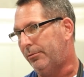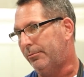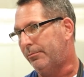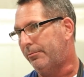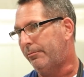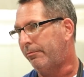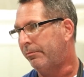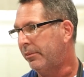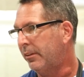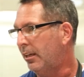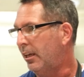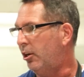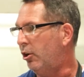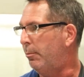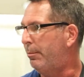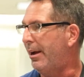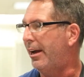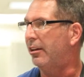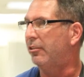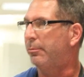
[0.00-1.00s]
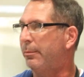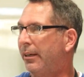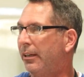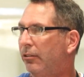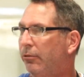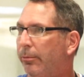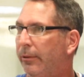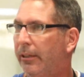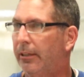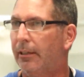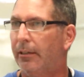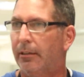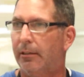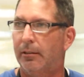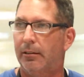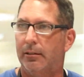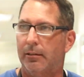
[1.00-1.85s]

Oh, wow. And he'll buy as many as we get.